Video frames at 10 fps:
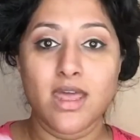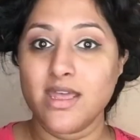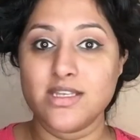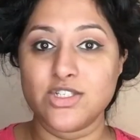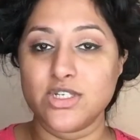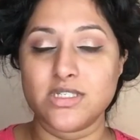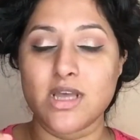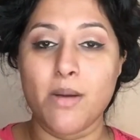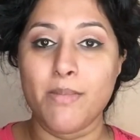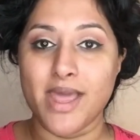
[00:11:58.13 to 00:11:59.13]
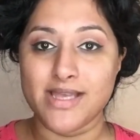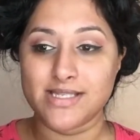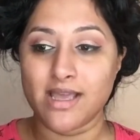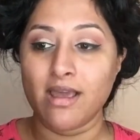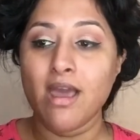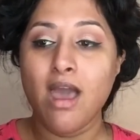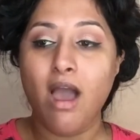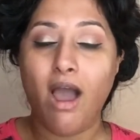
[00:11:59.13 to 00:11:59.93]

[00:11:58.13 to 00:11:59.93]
is just amazing. I